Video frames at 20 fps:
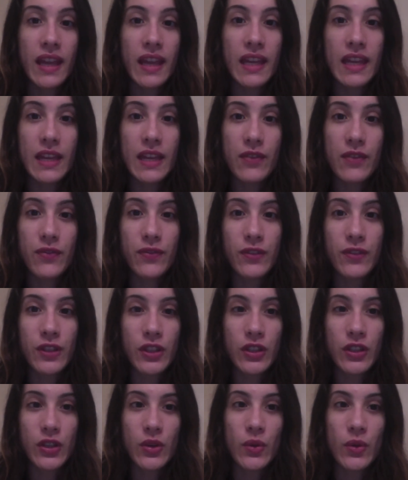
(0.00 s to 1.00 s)

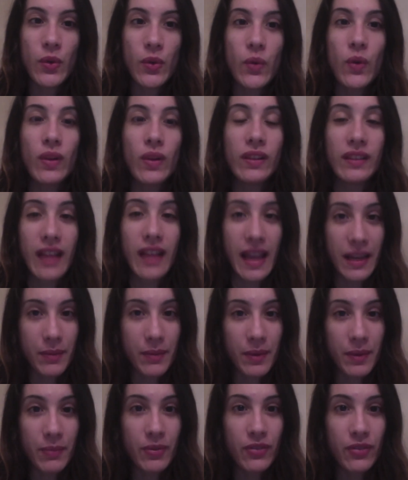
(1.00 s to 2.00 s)
If you like
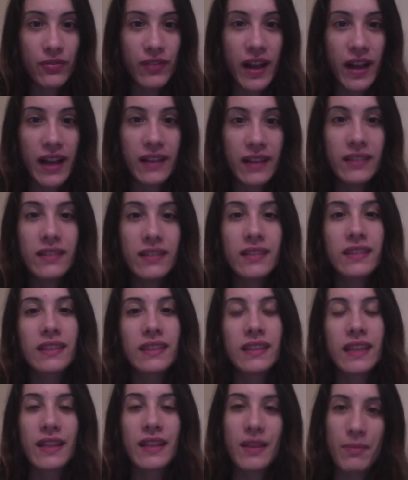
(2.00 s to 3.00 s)
my profile,
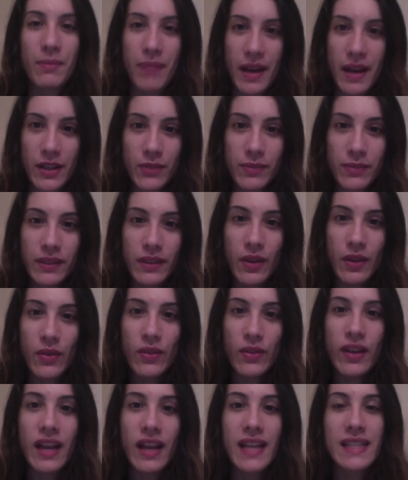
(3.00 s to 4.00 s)
click the button
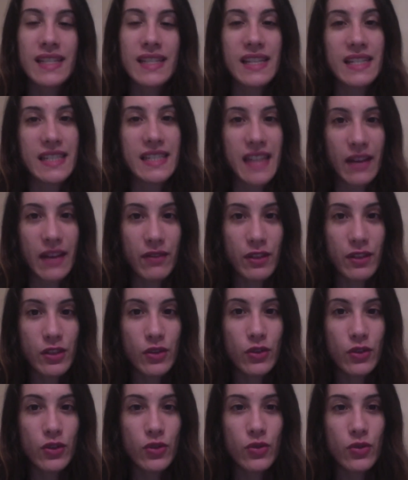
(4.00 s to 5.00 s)
below and send
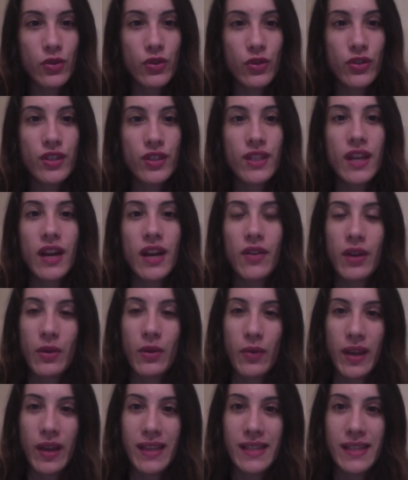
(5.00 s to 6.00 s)
Tavistock Tutors a
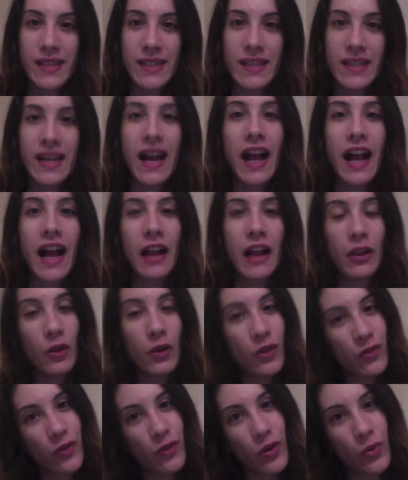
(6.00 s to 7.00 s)
request. I look
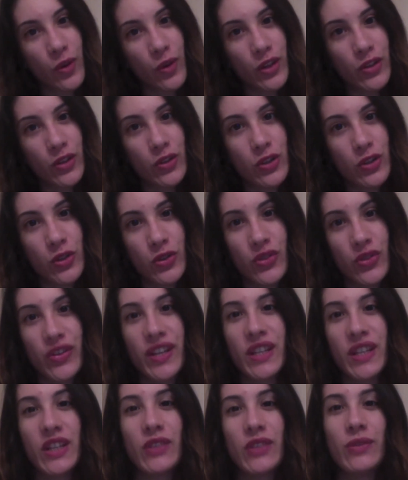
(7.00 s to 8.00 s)
forward to
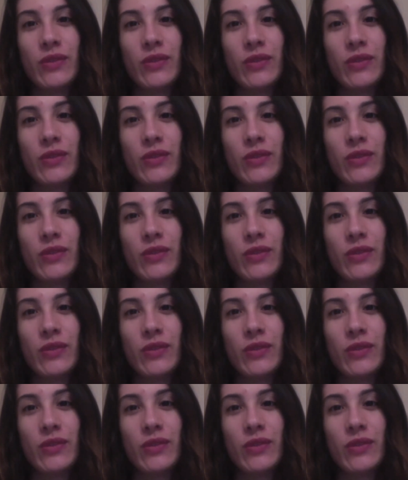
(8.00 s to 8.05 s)
tutoring you.